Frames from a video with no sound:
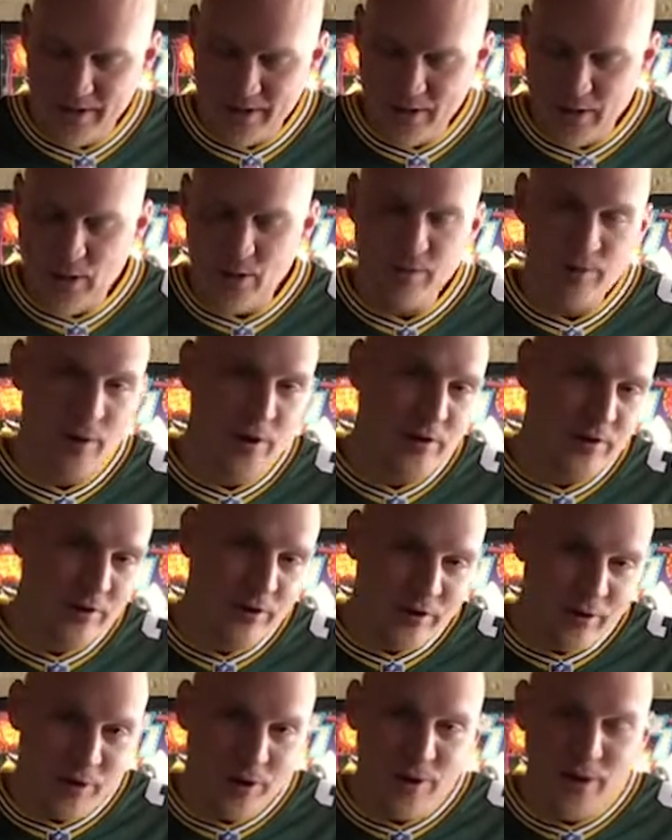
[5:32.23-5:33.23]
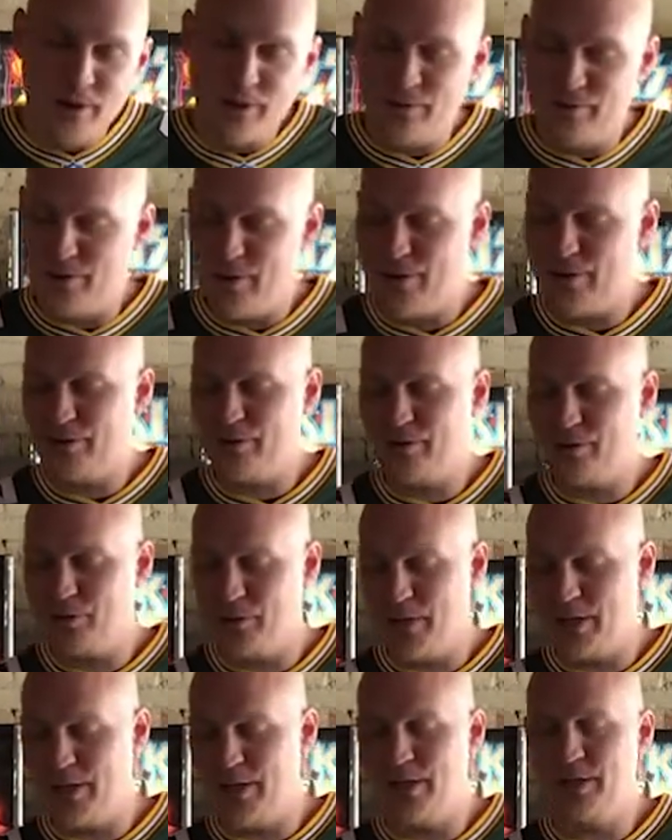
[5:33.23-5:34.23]
They're very desserty, they're very
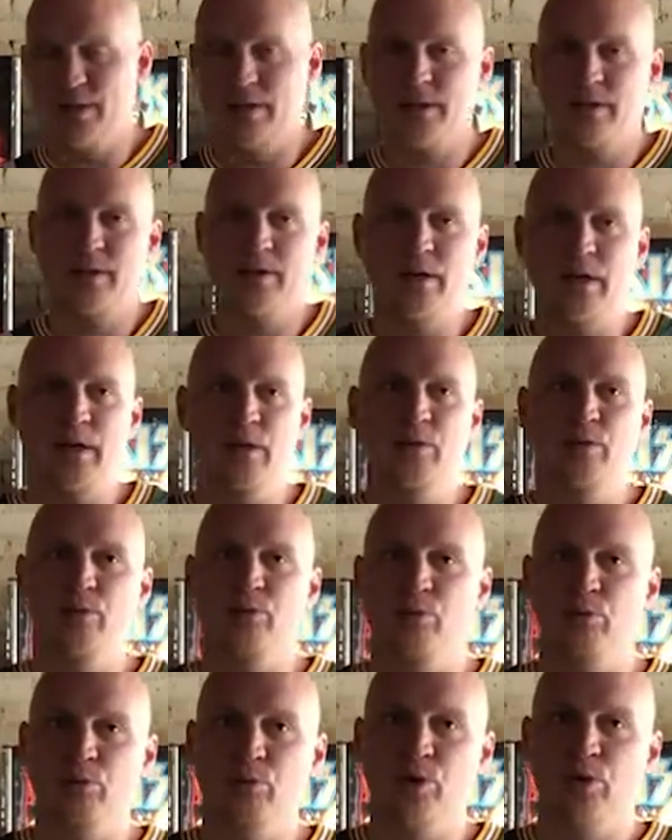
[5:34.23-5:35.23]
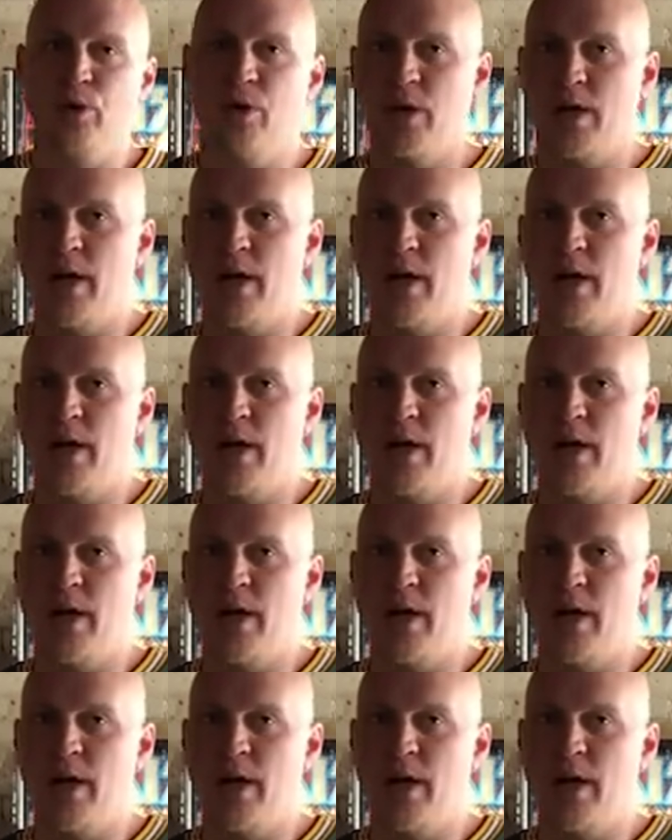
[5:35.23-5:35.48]
sweet. They use real